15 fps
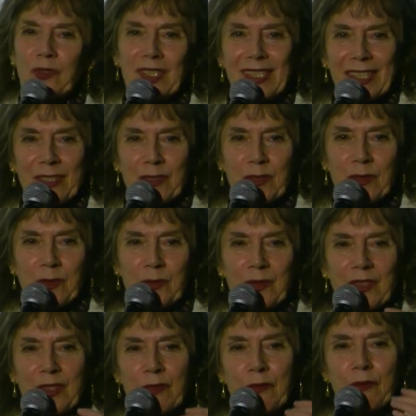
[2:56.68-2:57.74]
movies can
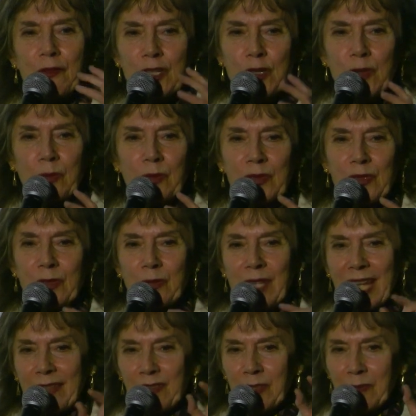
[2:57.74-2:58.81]
do. The visuals
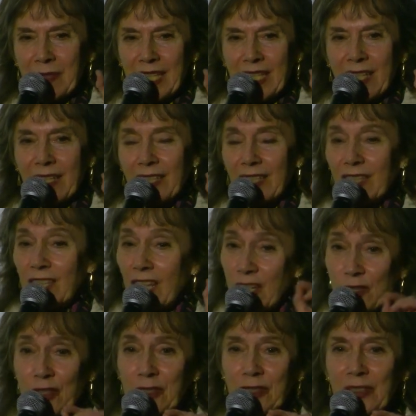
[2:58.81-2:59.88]
don't have to make
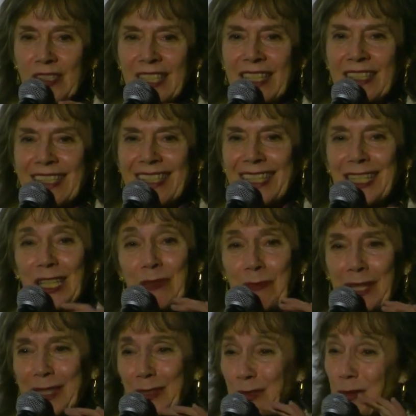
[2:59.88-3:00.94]
logical sense. They
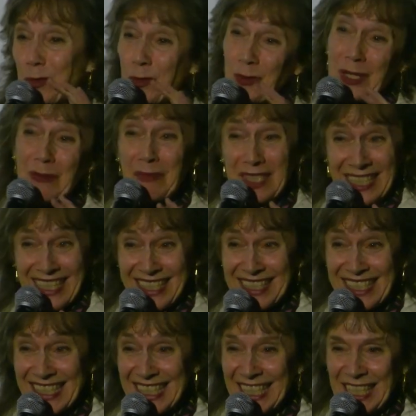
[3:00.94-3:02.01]
can make dream
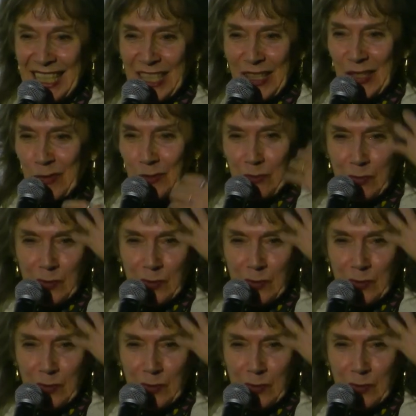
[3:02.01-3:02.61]
sense, because